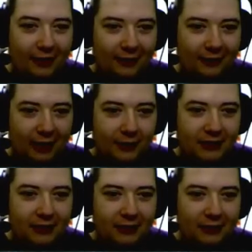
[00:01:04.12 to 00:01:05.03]
else
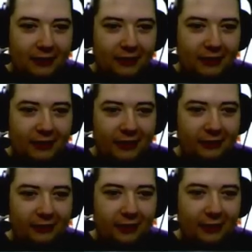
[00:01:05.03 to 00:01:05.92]
happens.
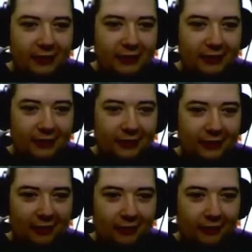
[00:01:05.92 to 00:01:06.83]
You'll notice
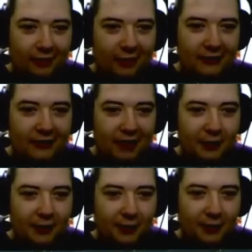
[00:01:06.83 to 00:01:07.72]
that these
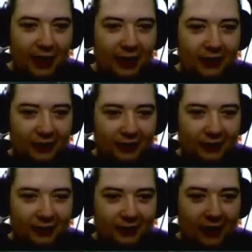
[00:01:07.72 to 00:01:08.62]
names are back.
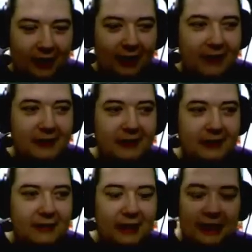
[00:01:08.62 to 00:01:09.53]
This
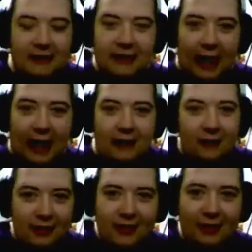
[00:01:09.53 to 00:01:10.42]
is
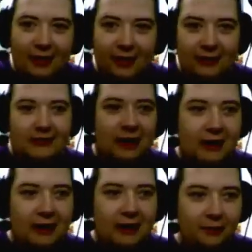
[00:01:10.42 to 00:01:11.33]
exactly the
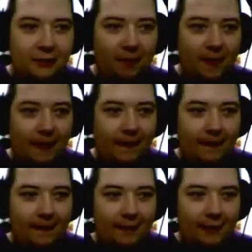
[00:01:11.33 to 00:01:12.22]
same
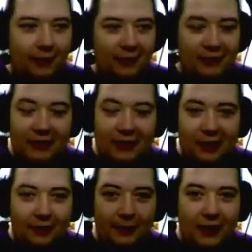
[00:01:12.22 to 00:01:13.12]

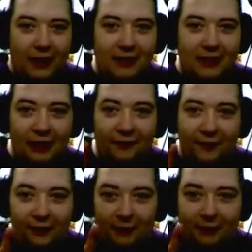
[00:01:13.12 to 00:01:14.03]
setup as I filmed